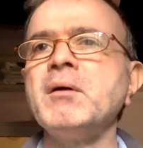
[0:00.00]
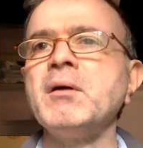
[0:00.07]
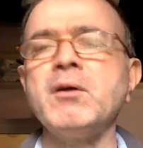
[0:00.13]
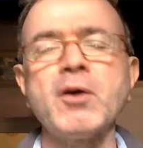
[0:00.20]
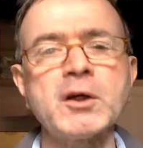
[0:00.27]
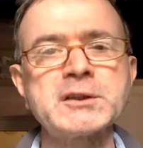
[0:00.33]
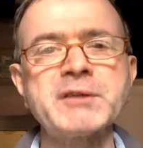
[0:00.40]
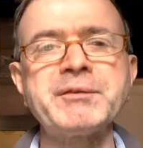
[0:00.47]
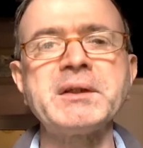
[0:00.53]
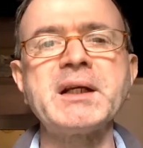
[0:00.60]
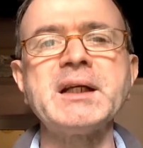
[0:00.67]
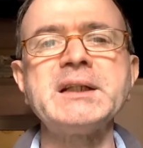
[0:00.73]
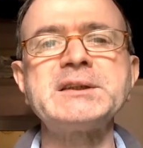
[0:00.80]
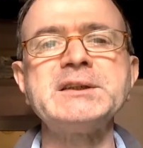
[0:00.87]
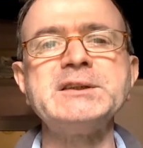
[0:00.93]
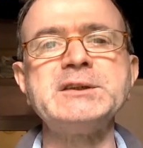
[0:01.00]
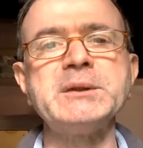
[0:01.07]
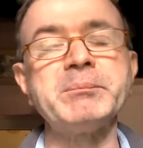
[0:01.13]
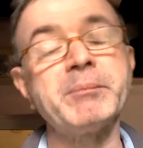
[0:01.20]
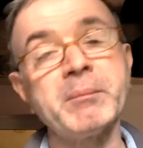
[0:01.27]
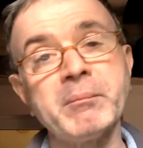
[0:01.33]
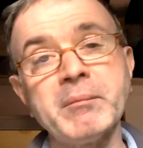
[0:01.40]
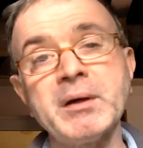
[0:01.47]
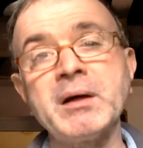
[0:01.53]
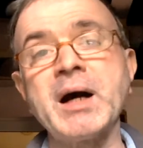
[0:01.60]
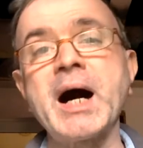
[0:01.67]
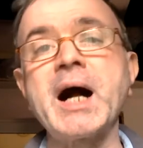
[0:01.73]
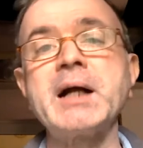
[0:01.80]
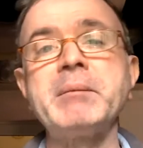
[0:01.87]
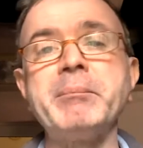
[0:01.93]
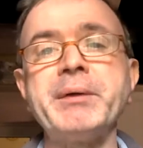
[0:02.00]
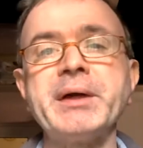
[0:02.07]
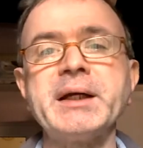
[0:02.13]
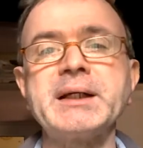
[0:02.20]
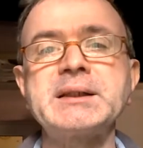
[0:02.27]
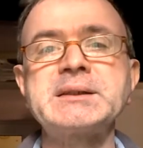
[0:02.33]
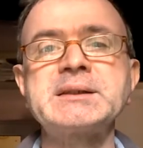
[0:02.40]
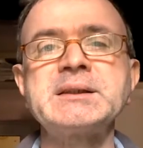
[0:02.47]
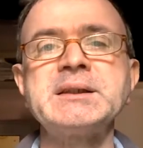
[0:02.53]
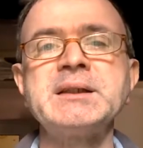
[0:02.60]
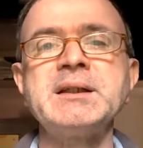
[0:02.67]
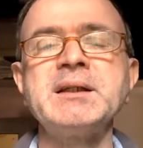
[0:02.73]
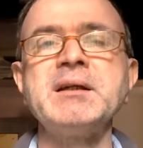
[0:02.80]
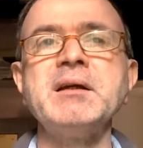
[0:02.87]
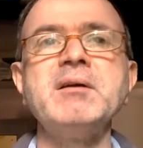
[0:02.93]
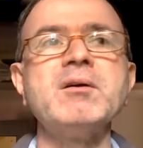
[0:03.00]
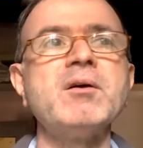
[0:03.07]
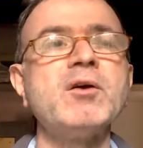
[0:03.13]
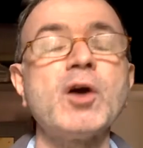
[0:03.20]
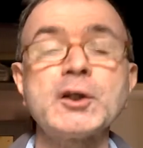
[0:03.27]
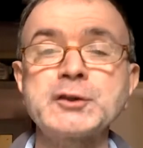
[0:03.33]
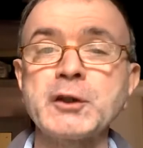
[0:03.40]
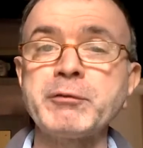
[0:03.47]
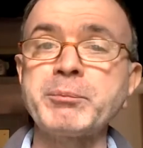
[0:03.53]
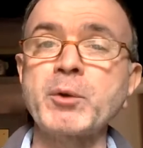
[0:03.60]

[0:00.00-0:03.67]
loss of a relationship, heartbreaks, you know, loss of